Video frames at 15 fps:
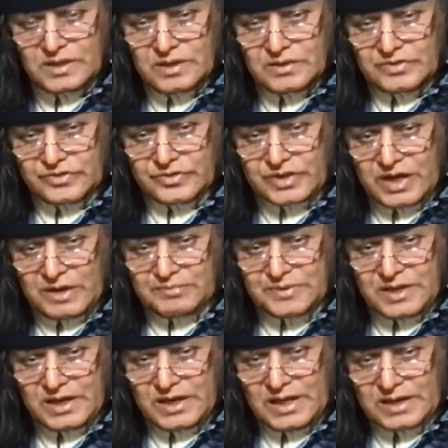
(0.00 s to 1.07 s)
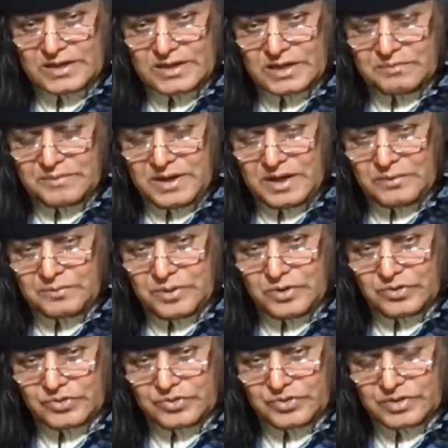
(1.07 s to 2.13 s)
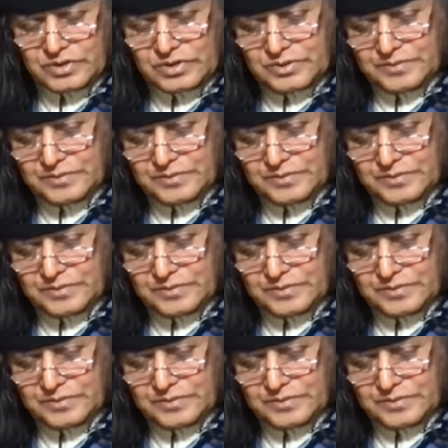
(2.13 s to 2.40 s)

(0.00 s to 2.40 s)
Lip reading: Scrap the elected mayor post.